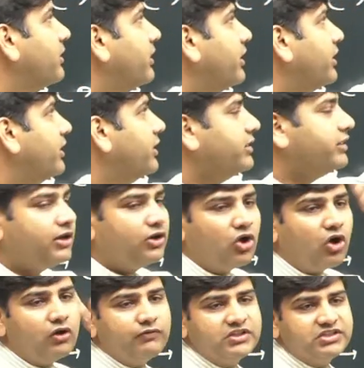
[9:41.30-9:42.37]
in the law
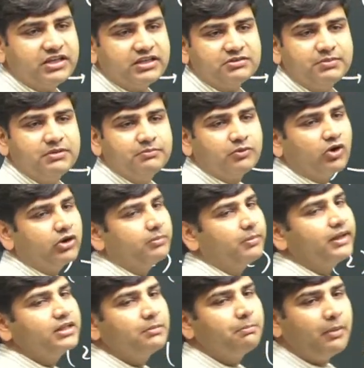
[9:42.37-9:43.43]
which has been brought by
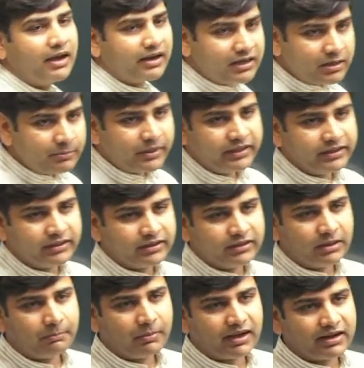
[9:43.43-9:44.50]
the
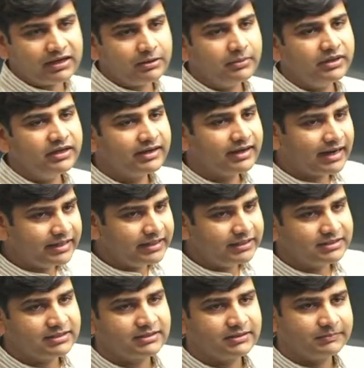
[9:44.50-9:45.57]
Parliament
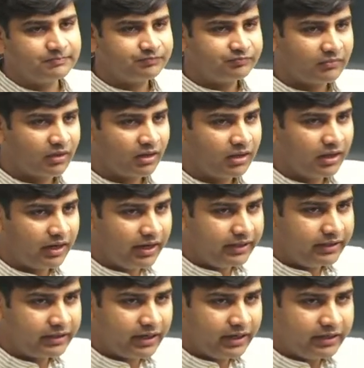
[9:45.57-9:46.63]
writes, and
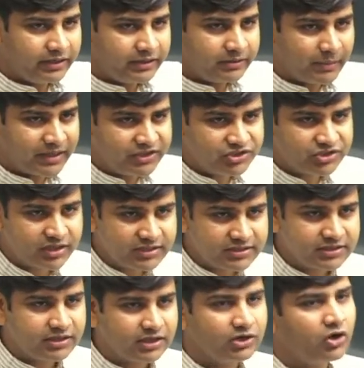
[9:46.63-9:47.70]
it mentions in
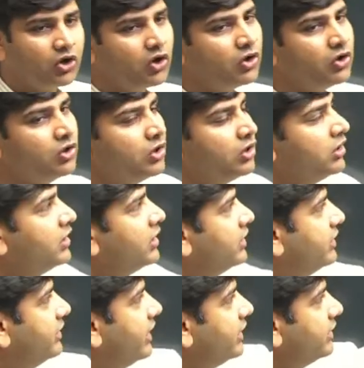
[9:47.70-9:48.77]
the law
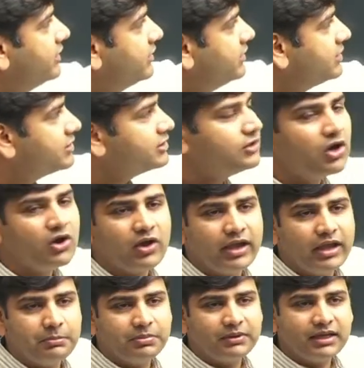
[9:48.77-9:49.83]
that this law
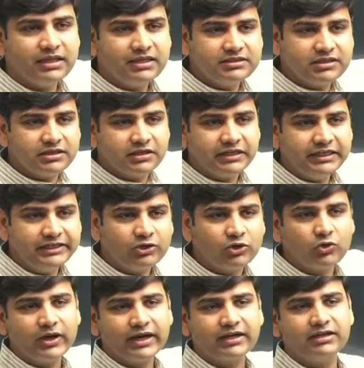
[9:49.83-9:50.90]
applies
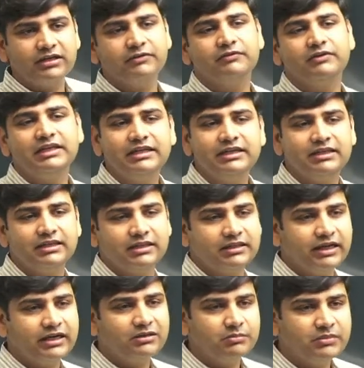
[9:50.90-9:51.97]
retroactively.
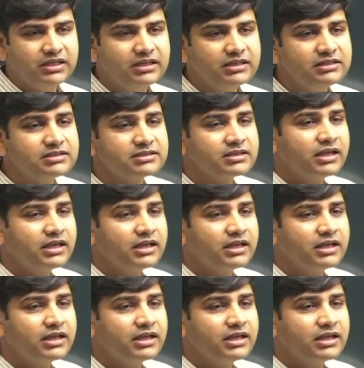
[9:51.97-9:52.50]
That means